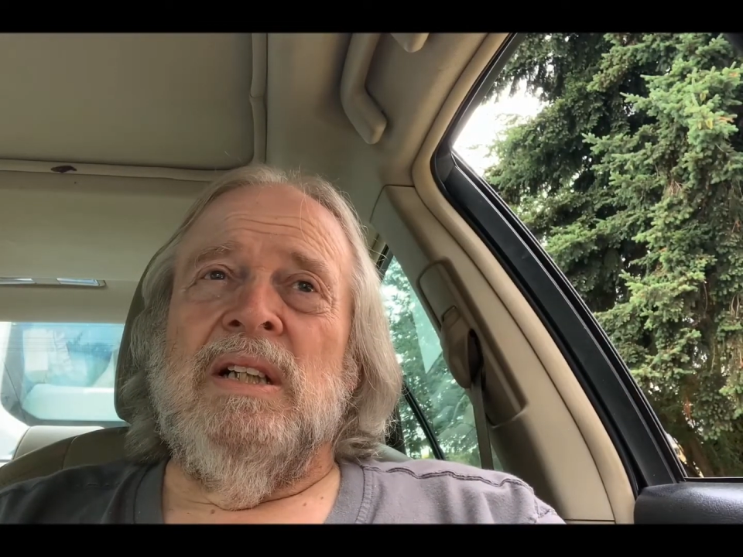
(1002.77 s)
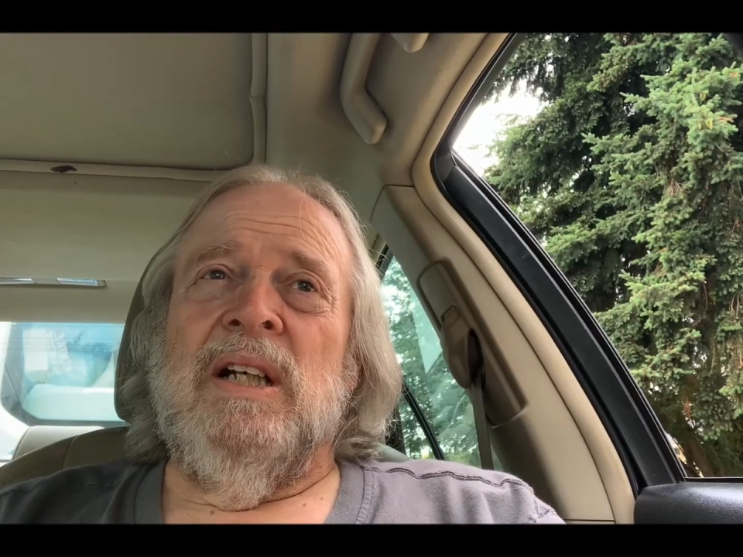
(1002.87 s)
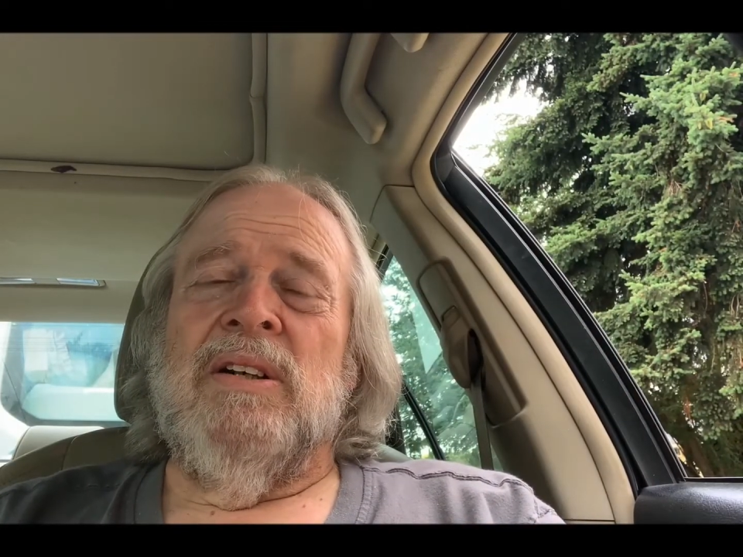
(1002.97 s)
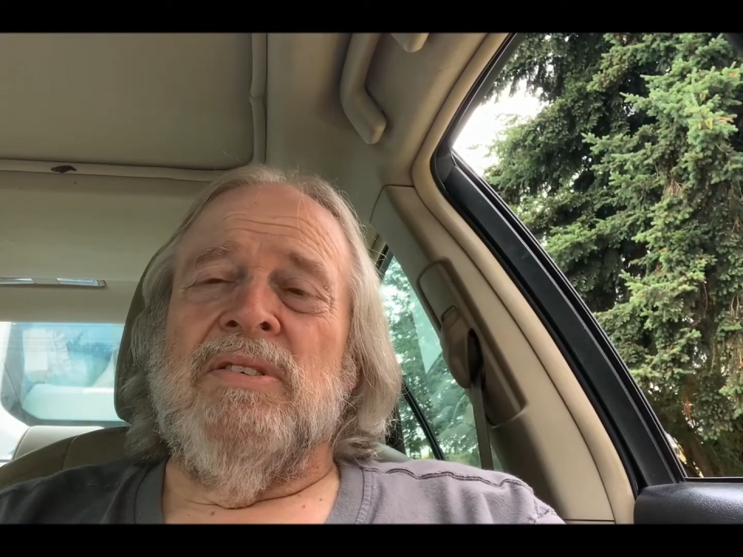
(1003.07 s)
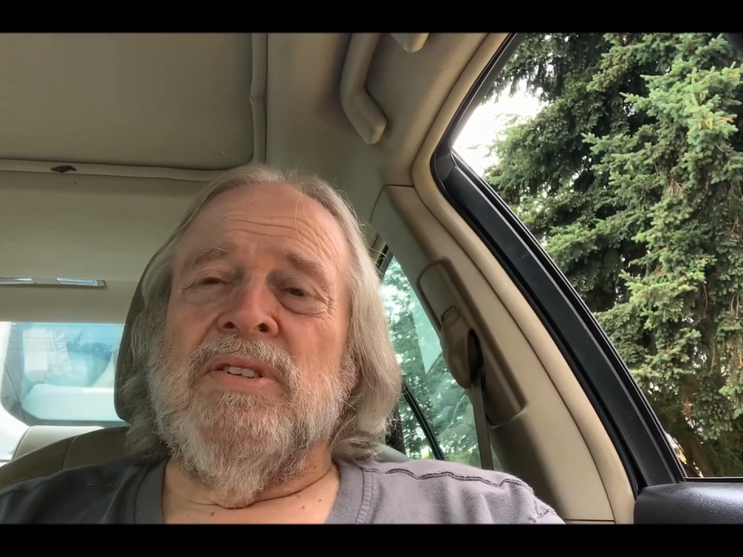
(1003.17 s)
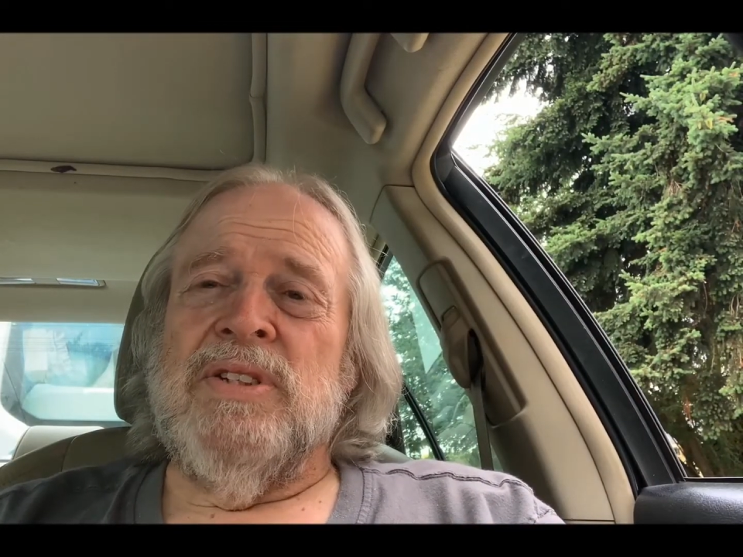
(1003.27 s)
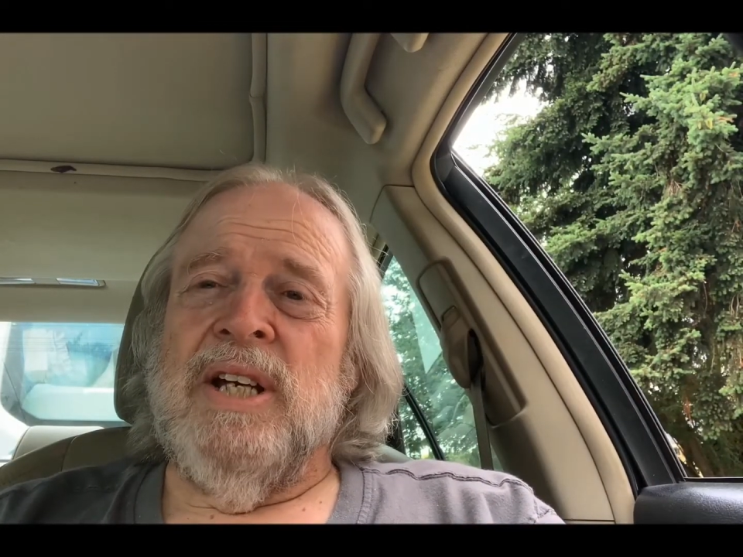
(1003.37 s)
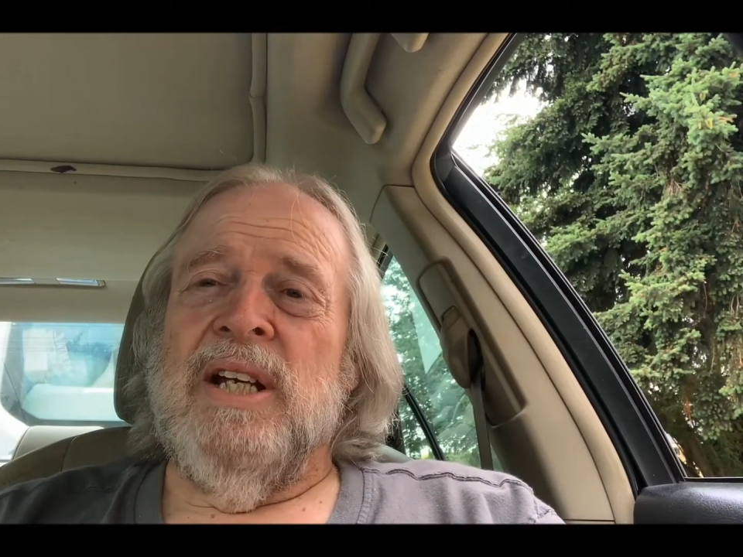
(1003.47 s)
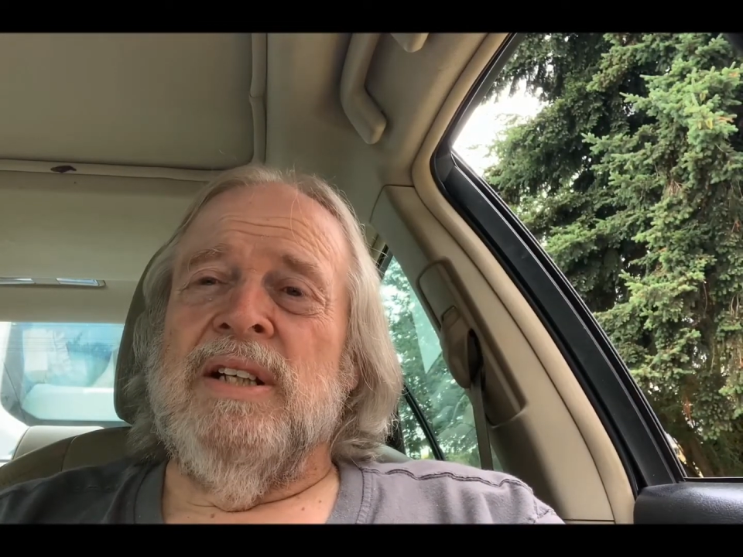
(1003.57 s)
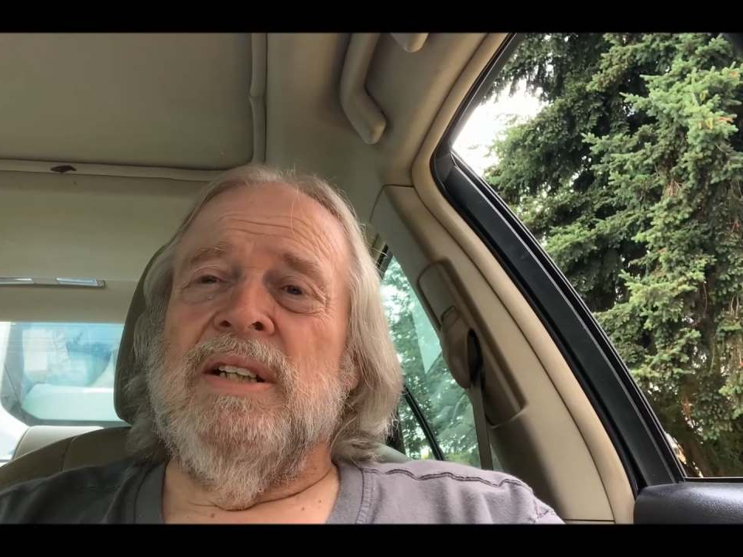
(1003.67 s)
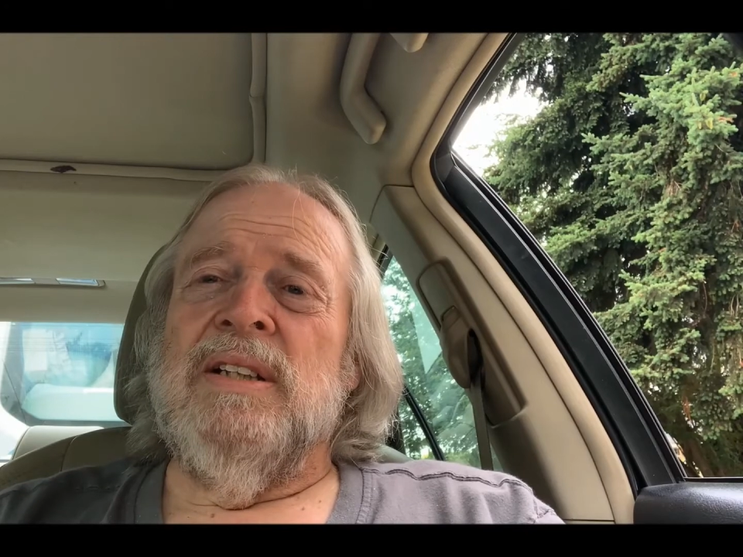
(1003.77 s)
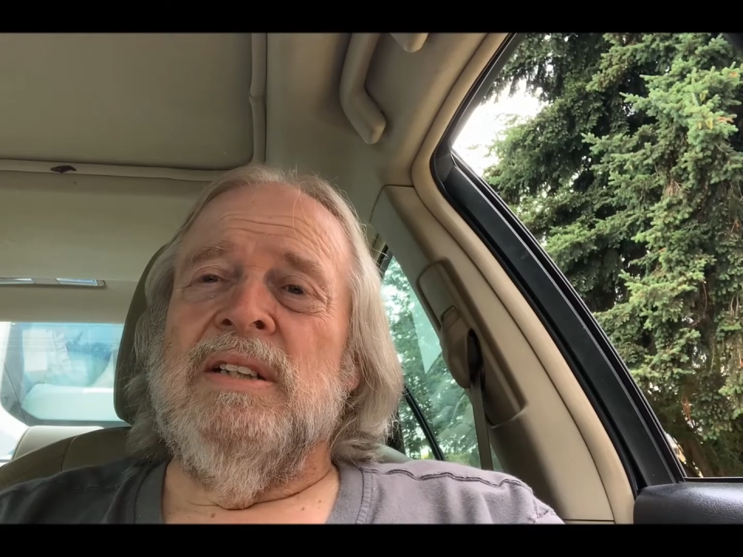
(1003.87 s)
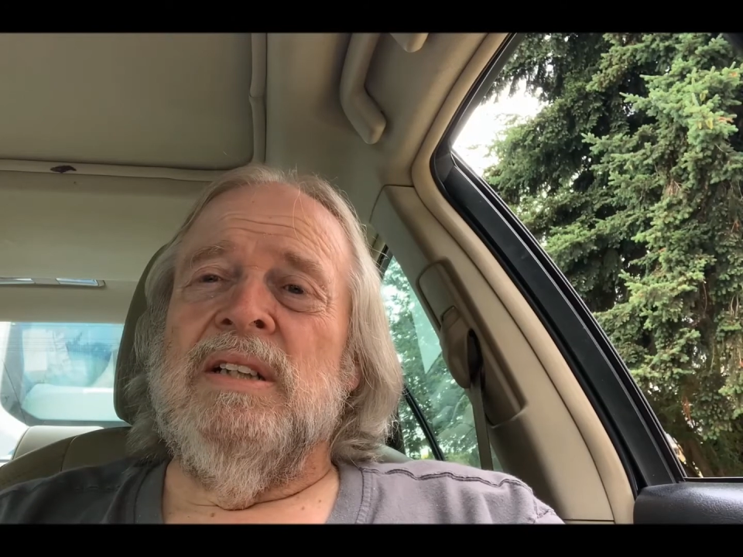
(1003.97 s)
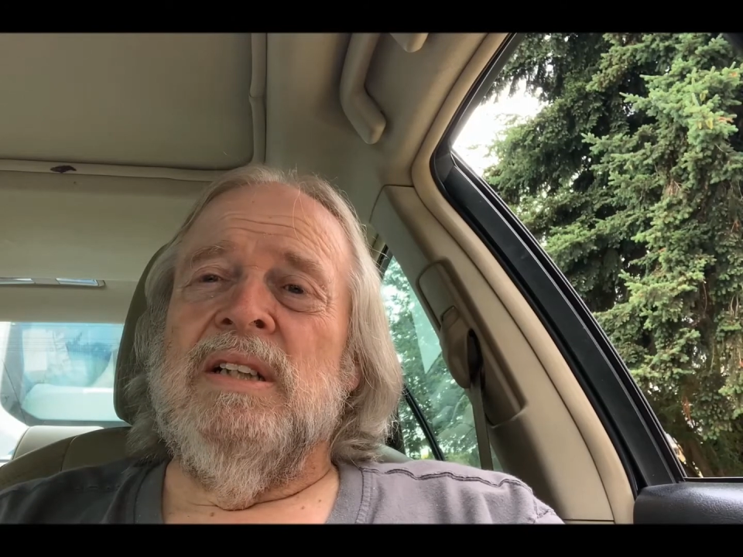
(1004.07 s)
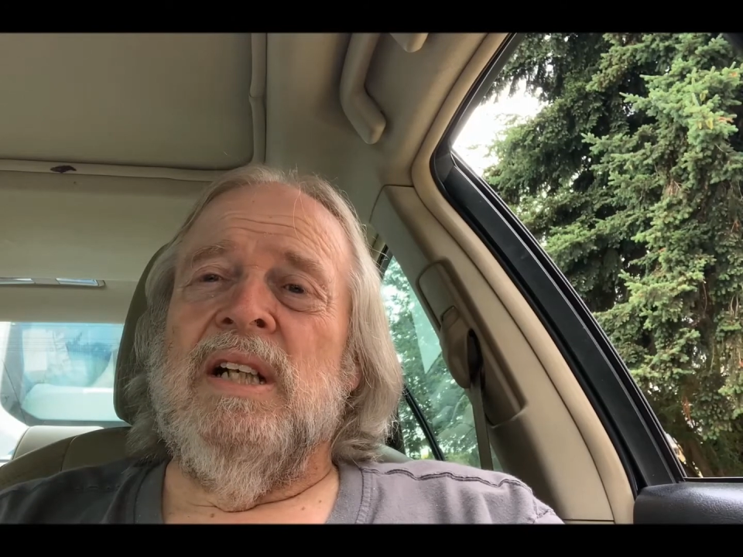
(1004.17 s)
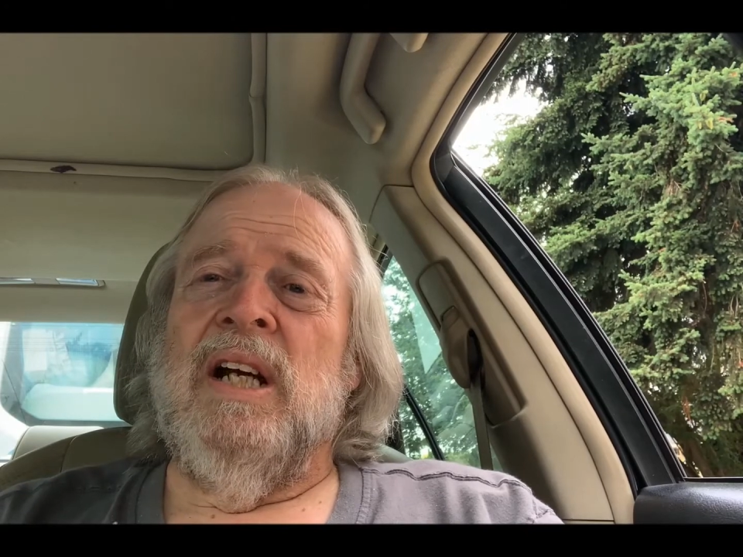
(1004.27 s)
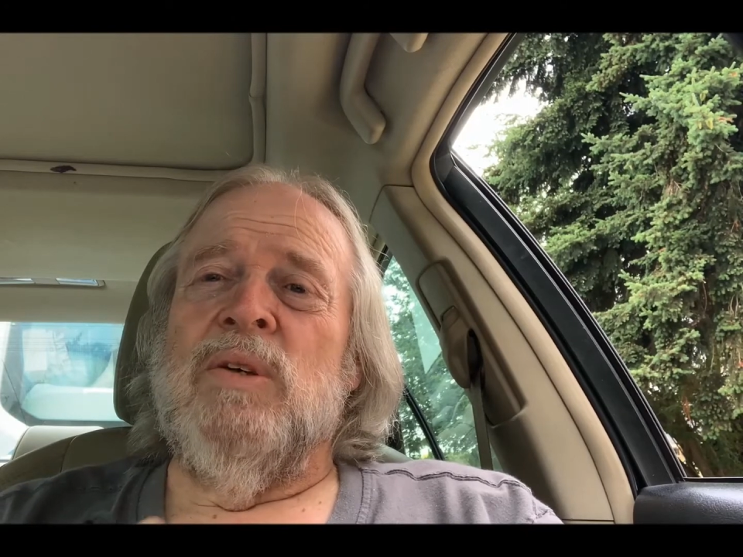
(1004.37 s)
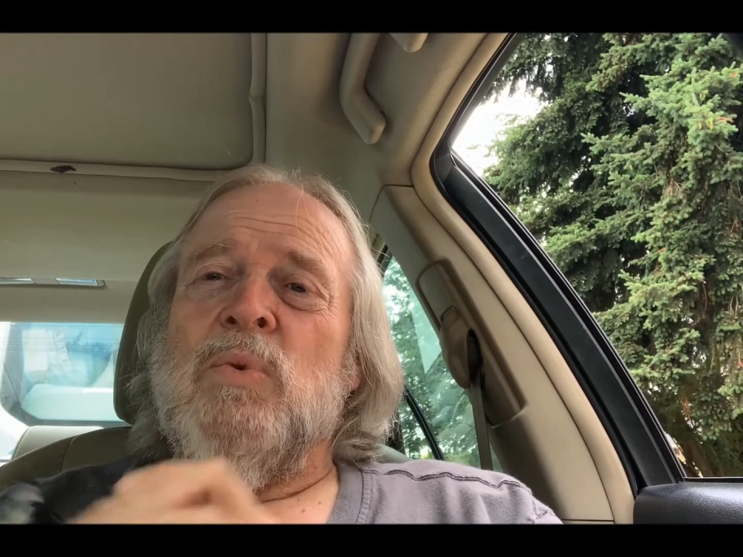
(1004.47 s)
and understand it and